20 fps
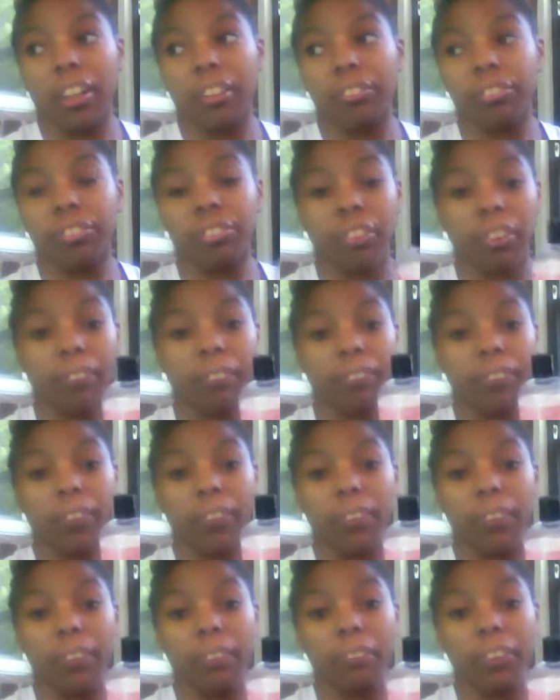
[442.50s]
shampoo,
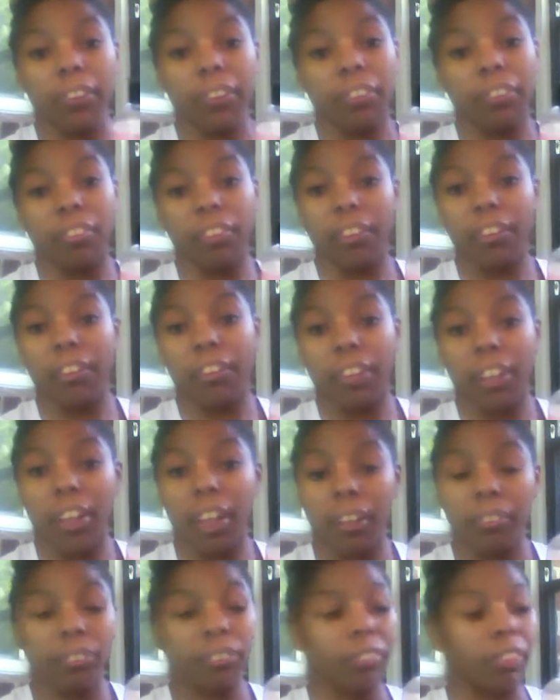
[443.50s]
because
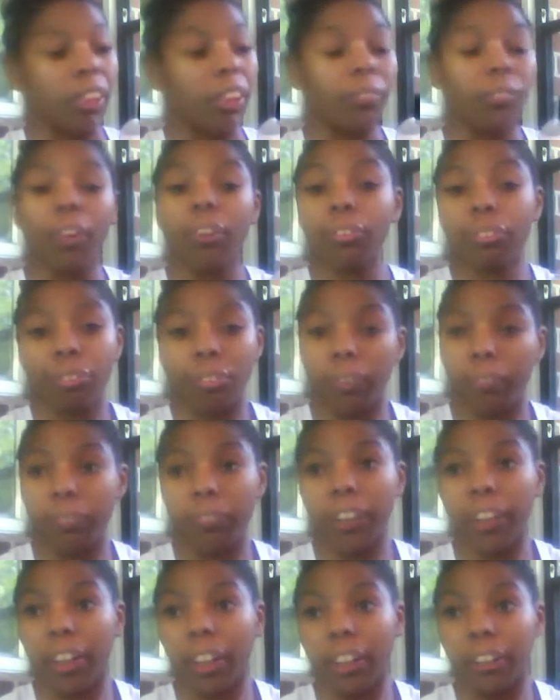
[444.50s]
it won't strip
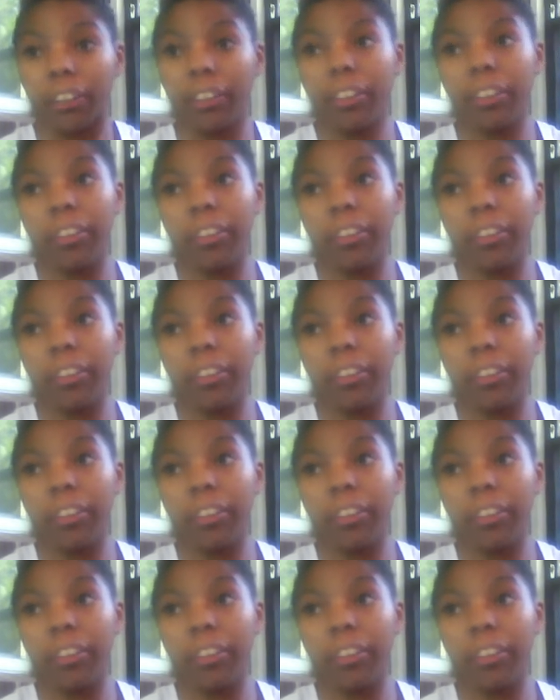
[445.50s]
your hair.